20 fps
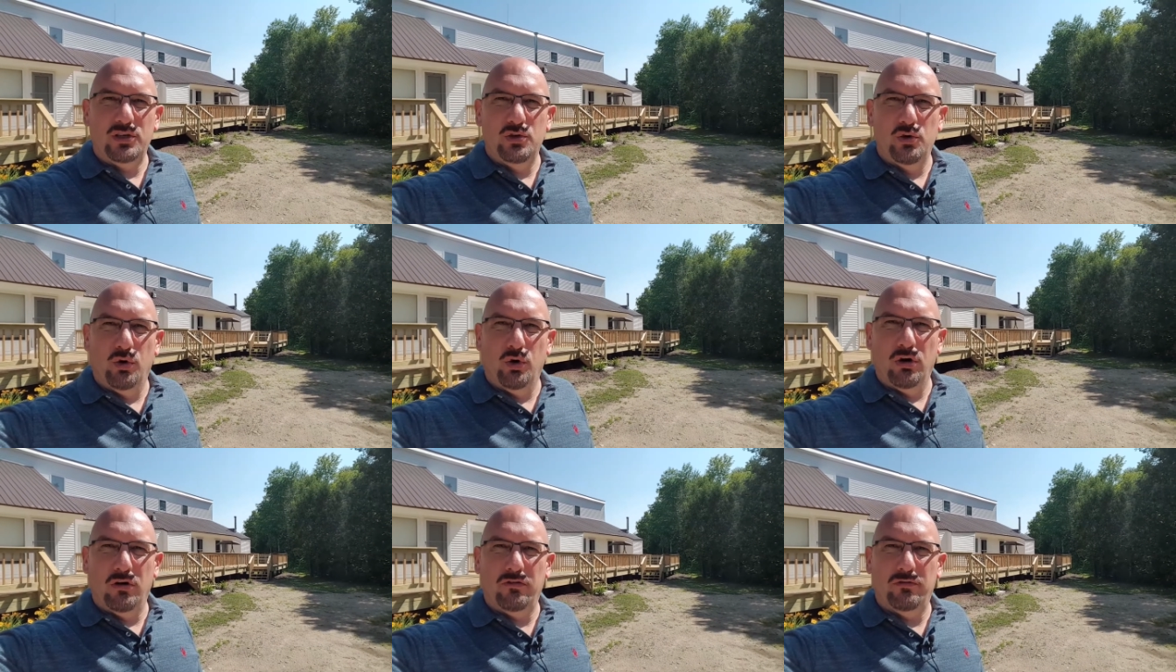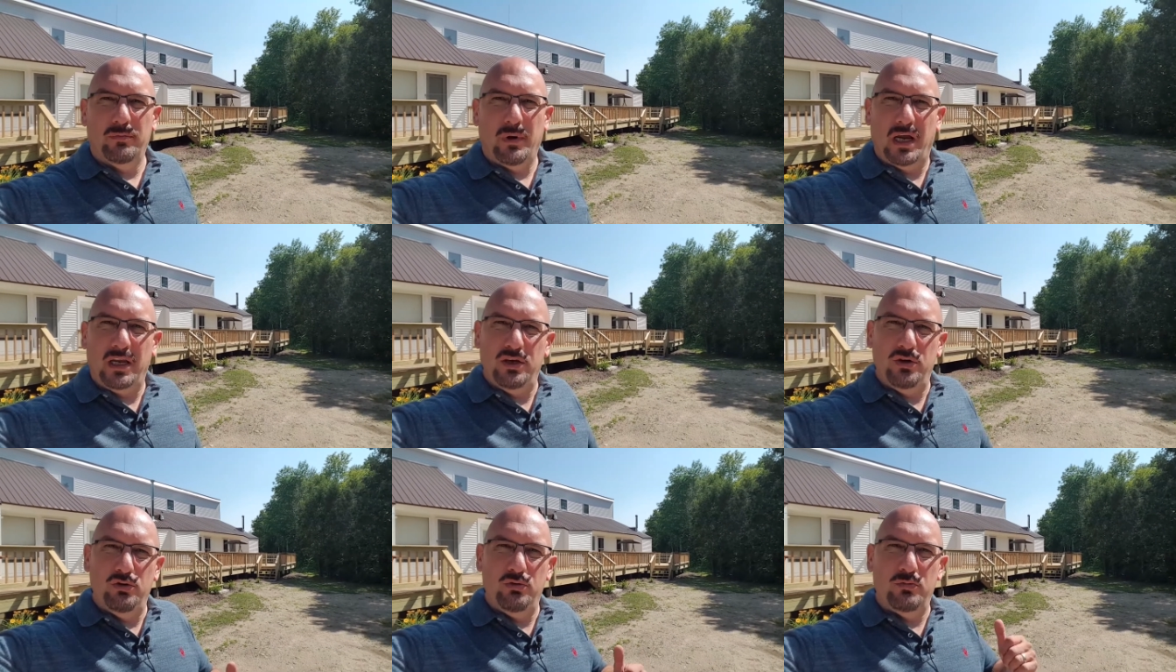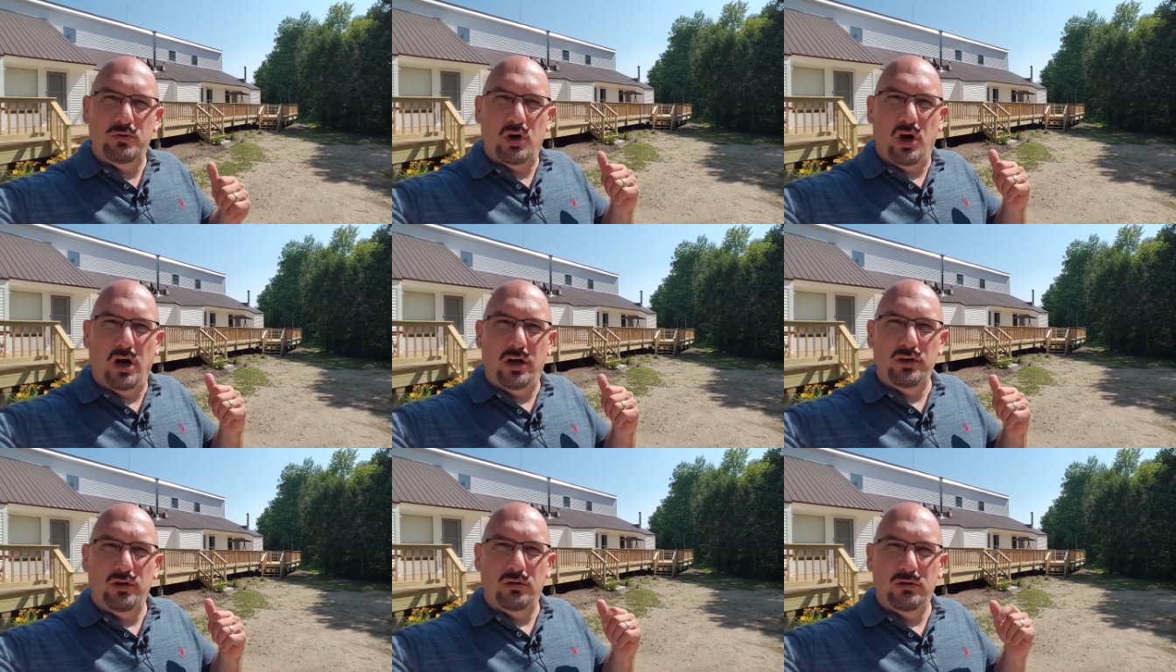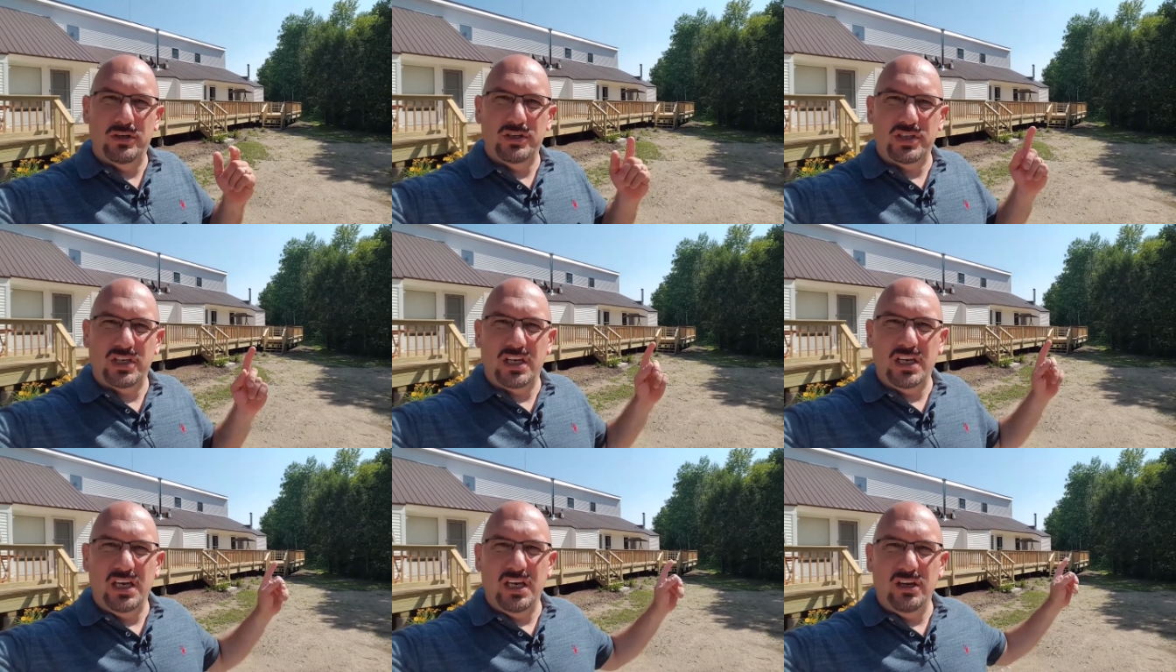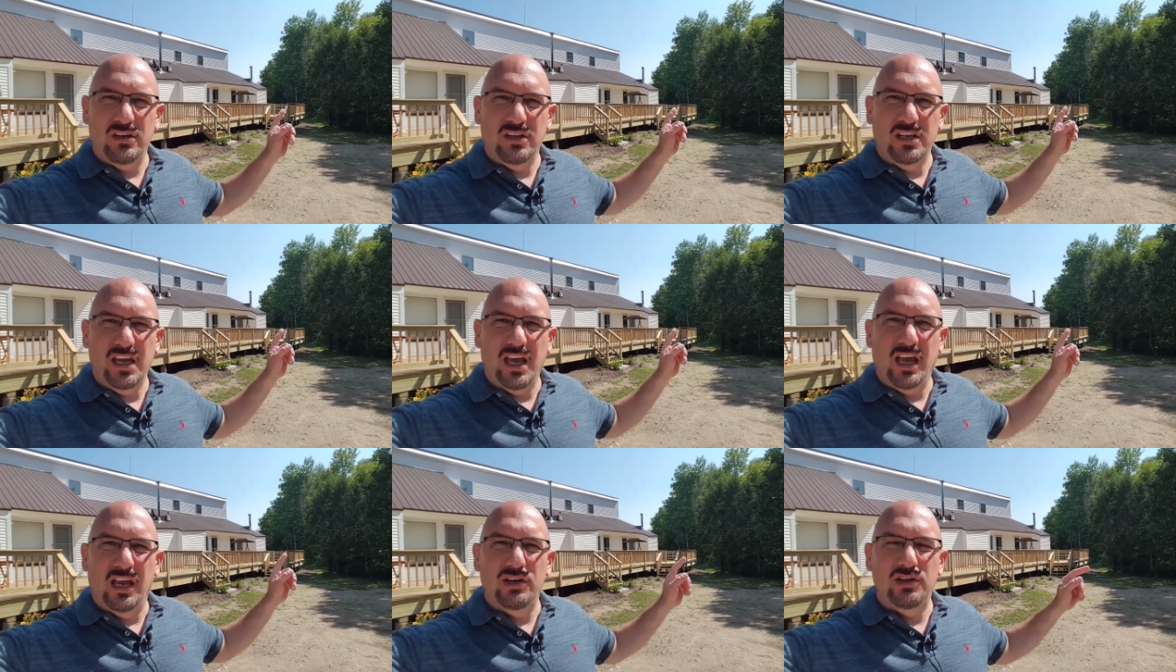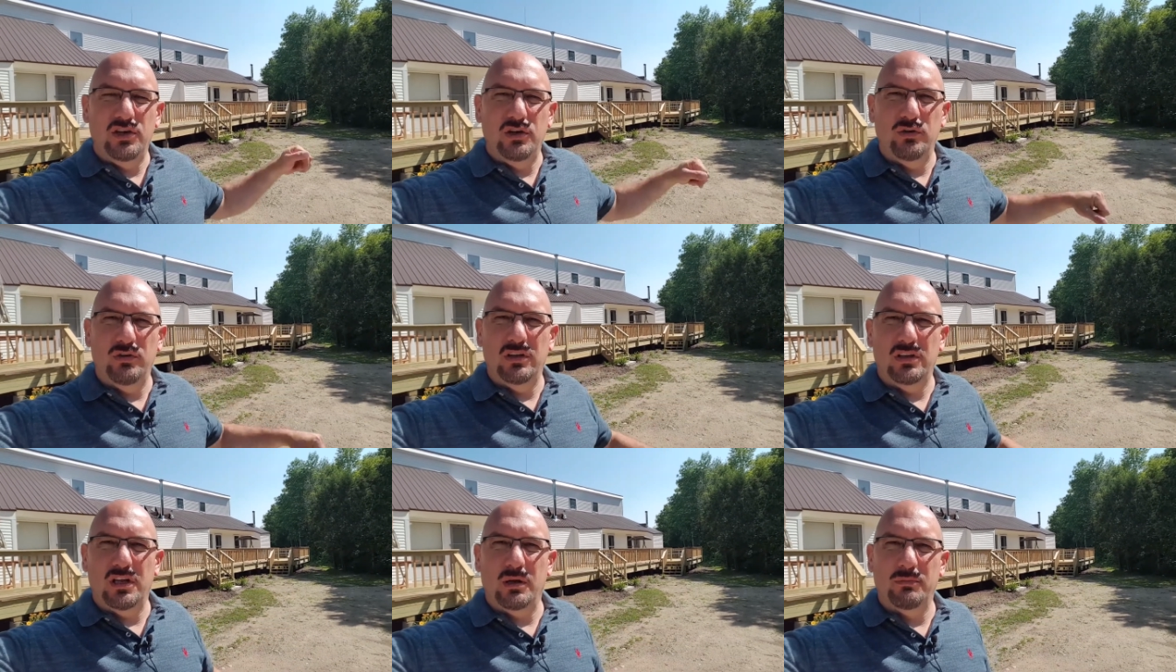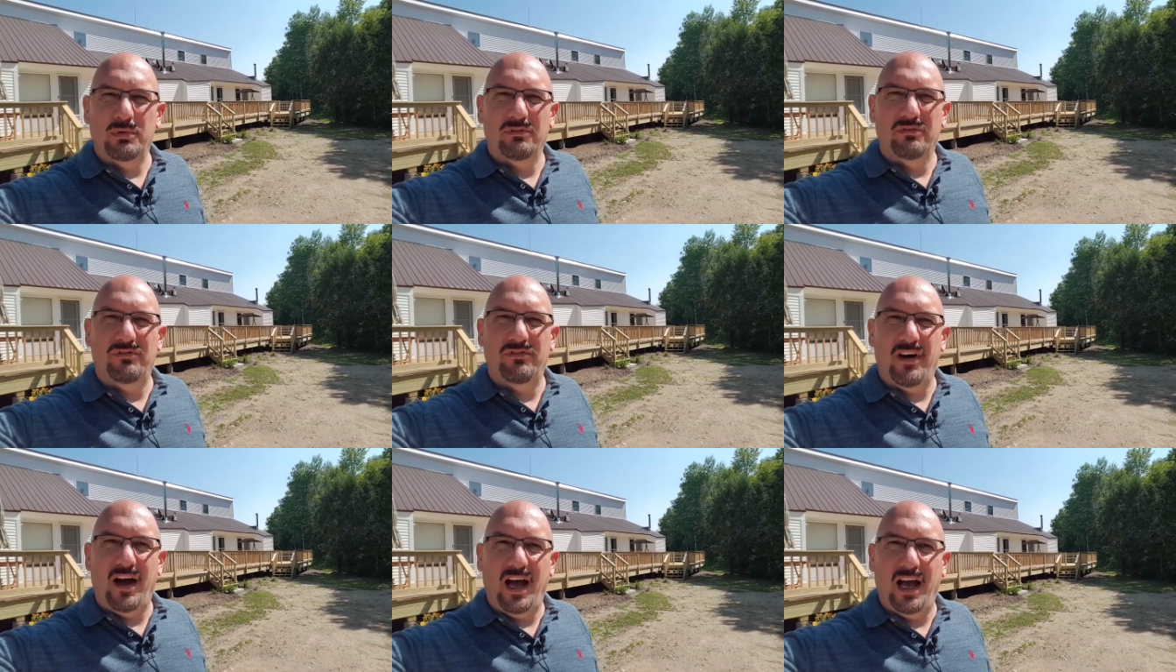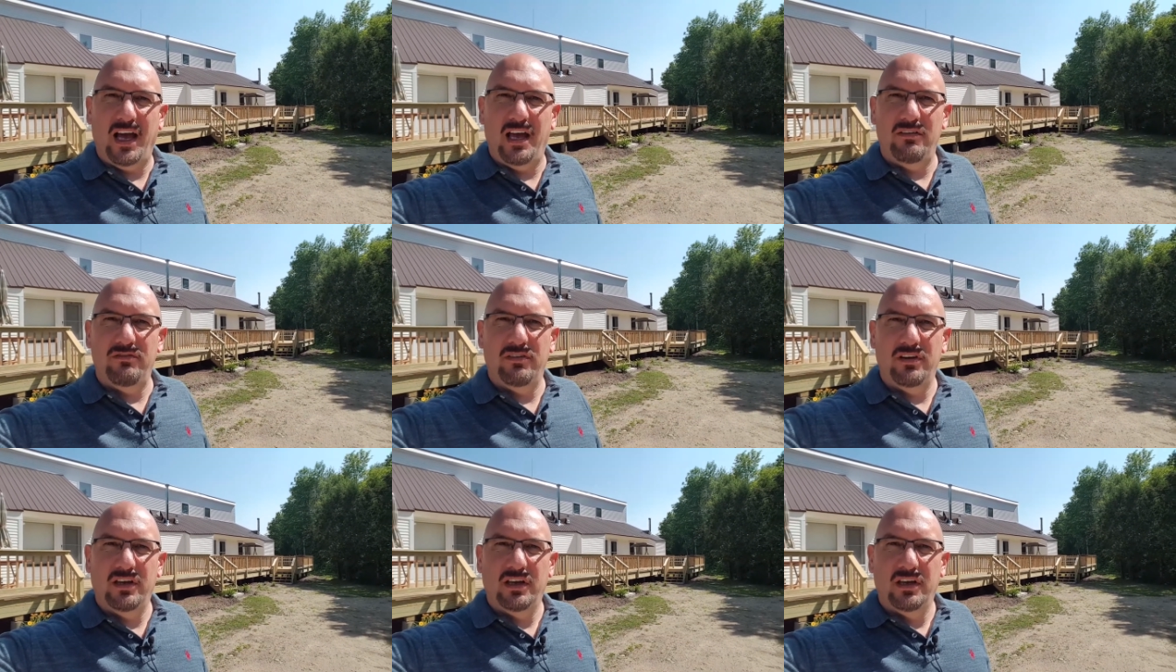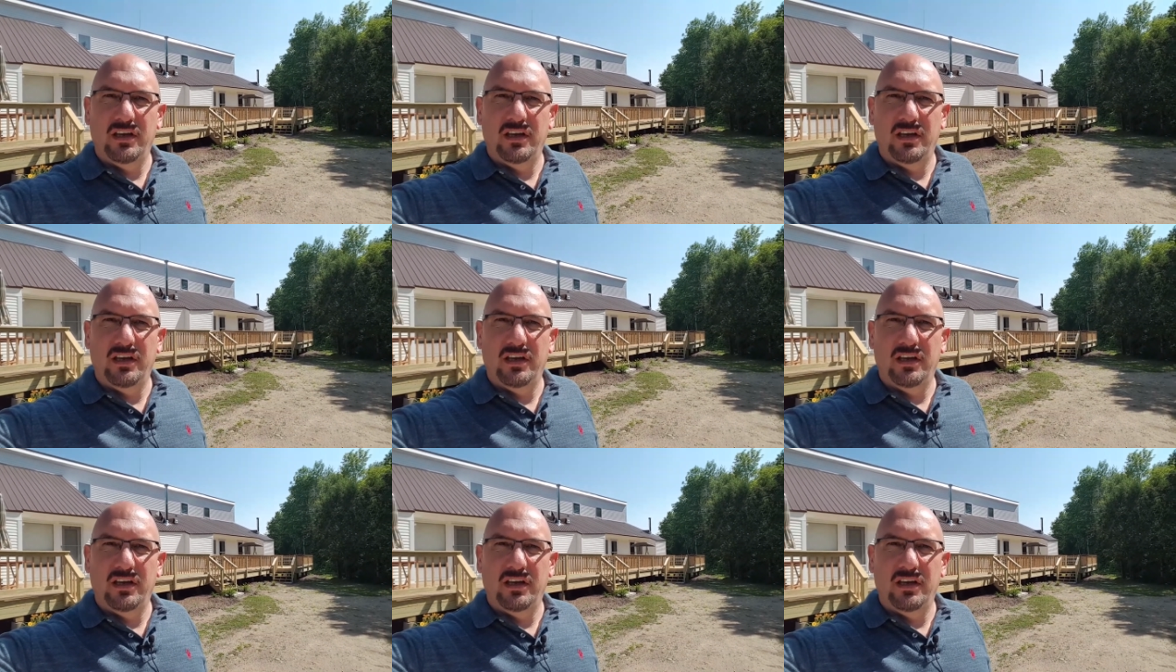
tour of my new condo listing here, the end unit number 5